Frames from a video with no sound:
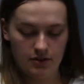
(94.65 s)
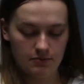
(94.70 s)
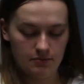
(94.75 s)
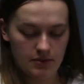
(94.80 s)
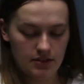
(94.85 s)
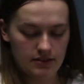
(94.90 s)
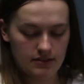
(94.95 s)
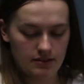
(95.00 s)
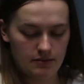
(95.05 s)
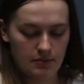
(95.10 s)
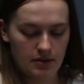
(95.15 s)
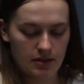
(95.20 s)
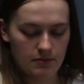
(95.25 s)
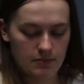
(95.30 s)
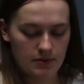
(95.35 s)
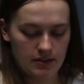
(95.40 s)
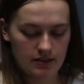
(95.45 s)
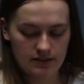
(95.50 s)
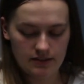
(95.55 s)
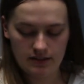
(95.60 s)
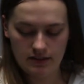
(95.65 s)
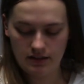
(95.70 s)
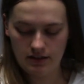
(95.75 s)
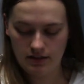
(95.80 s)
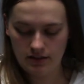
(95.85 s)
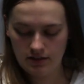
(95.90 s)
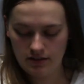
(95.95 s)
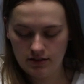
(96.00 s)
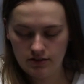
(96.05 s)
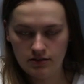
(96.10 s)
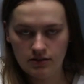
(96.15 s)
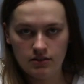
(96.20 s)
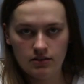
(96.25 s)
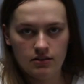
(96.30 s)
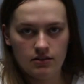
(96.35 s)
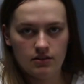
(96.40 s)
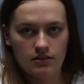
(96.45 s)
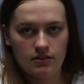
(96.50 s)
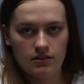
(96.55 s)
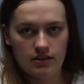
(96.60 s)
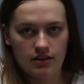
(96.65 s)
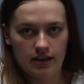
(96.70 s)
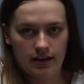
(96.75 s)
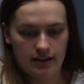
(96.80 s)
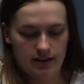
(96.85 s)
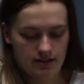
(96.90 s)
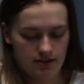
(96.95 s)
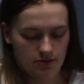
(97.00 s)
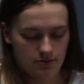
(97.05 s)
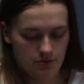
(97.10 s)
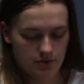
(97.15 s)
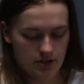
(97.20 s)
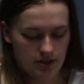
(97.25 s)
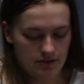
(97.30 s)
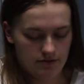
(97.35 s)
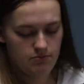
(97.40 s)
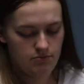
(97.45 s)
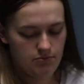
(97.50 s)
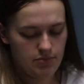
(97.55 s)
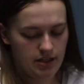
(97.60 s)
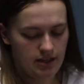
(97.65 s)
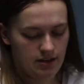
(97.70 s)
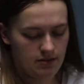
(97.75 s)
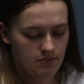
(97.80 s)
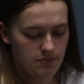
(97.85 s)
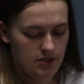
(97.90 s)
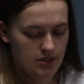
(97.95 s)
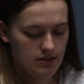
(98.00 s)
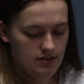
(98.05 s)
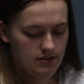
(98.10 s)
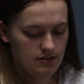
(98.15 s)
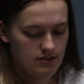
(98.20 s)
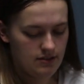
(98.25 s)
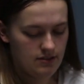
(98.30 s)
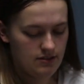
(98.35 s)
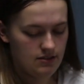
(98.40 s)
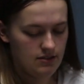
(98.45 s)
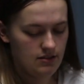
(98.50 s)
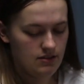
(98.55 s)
piece and a back piece and whatever. Back piece.